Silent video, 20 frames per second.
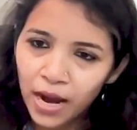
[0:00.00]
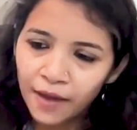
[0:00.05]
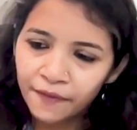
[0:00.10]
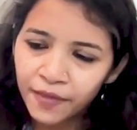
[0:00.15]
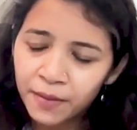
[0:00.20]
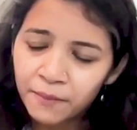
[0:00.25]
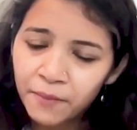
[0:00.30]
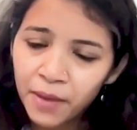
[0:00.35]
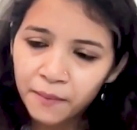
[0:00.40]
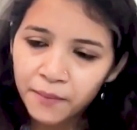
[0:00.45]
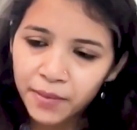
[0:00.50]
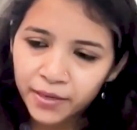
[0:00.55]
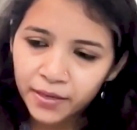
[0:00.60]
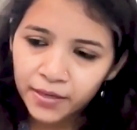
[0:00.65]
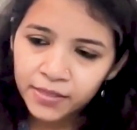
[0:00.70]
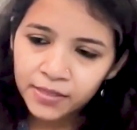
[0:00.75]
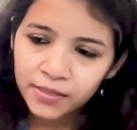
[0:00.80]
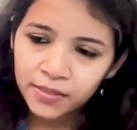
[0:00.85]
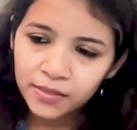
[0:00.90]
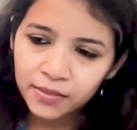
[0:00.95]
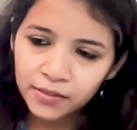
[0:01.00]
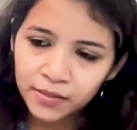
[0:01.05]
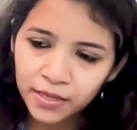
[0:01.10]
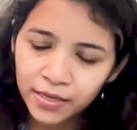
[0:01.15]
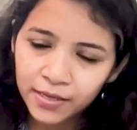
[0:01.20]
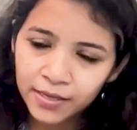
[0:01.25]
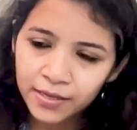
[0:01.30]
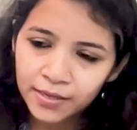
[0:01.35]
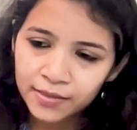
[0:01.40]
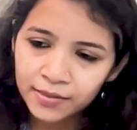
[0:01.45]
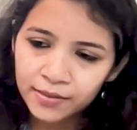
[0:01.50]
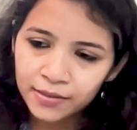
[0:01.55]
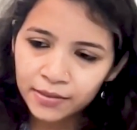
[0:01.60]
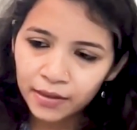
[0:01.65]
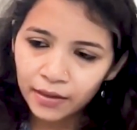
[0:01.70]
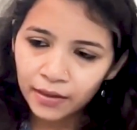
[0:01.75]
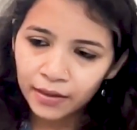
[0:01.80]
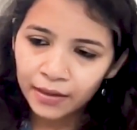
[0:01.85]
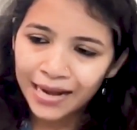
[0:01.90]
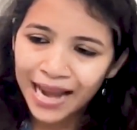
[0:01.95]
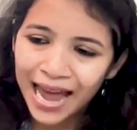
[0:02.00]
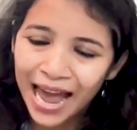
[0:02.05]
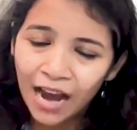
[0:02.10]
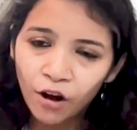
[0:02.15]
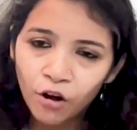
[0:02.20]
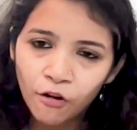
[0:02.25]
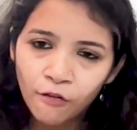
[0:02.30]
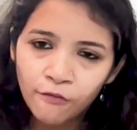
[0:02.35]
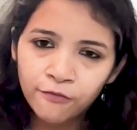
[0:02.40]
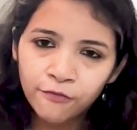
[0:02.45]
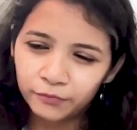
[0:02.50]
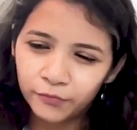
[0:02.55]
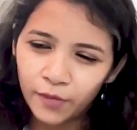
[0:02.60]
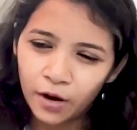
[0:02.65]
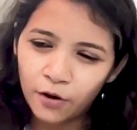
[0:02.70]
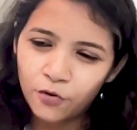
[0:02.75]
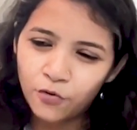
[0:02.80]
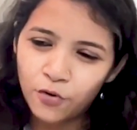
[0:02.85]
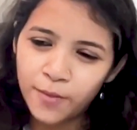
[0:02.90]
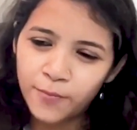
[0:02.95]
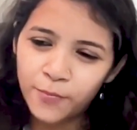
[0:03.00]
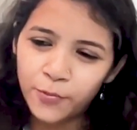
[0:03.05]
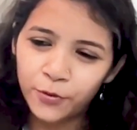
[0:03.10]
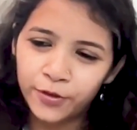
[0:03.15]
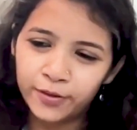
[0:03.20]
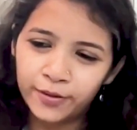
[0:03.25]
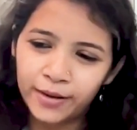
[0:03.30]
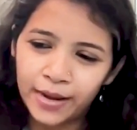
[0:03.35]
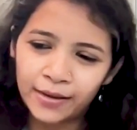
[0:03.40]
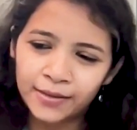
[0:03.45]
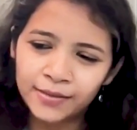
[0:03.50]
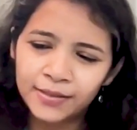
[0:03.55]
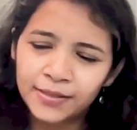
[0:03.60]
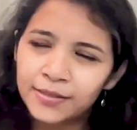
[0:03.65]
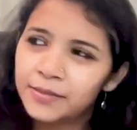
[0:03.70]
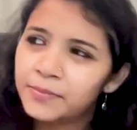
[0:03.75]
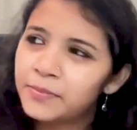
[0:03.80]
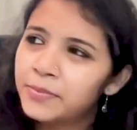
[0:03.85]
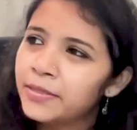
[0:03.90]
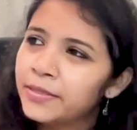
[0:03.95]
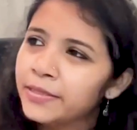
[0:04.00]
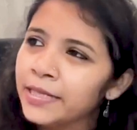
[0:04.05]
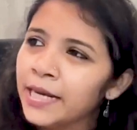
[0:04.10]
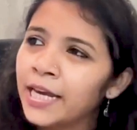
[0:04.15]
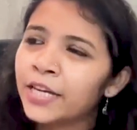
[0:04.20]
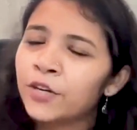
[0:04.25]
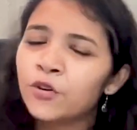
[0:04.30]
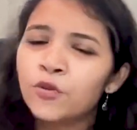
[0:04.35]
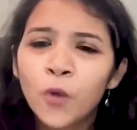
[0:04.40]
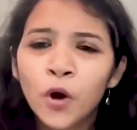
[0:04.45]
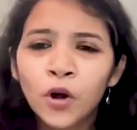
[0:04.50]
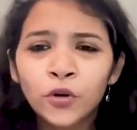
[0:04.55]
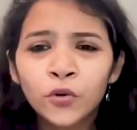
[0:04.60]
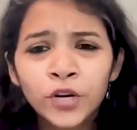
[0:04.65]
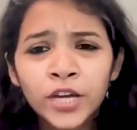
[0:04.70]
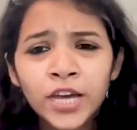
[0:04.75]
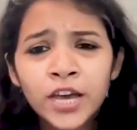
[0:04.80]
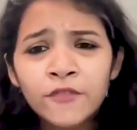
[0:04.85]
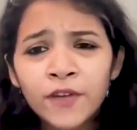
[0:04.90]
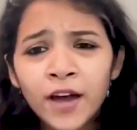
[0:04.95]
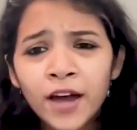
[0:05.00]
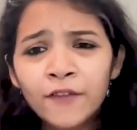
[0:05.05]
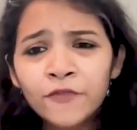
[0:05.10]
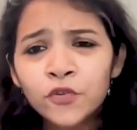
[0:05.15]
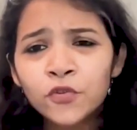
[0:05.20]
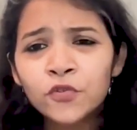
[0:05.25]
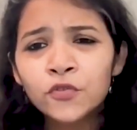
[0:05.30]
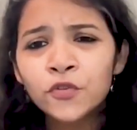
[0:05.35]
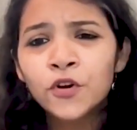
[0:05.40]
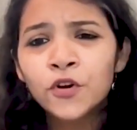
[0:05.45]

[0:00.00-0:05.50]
I think my biggest thing is lack of, how do I put it, accessibility. Like today, if I have to